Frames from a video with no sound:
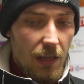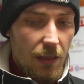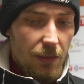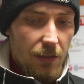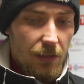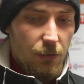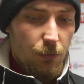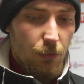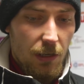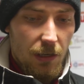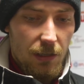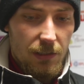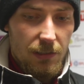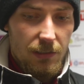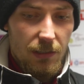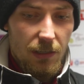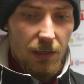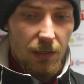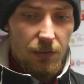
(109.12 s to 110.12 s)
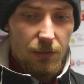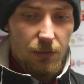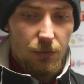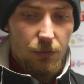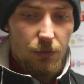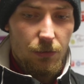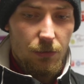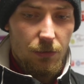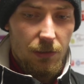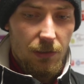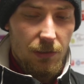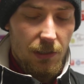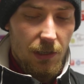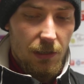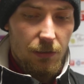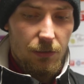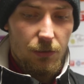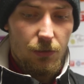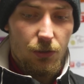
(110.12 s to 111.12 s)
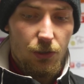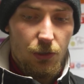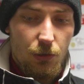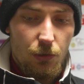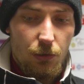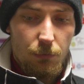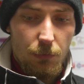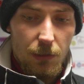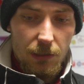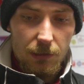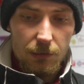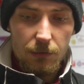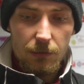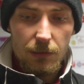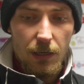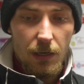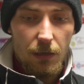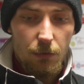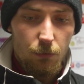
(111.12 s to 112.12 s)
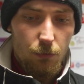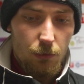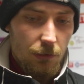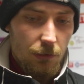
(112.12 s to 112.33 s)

that's why I decided to shoot, and the